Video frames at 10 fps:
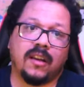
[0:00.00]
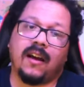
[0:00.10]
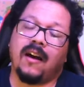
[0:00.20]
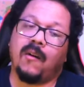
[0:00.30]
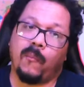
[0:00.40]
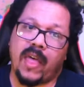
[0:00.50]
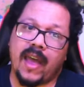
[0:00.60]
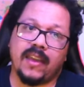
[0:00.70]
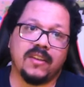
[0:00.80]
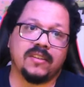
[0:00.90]
um,
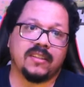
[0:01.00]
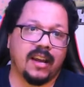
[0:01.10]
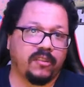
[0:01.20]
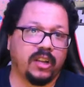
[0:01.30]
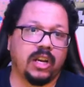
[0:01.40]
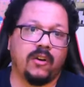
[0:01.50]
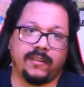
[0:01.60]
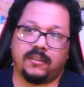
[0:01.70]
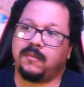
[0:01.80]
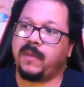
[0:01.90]
that is definitely
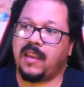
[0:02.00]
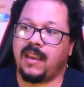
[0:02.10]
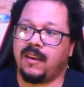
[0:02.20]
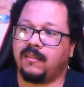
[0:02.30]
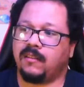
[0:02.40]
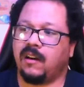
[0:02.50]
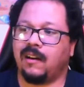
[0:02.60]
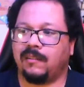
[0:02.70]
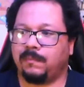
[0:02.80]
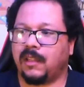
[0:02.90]
going to be uh,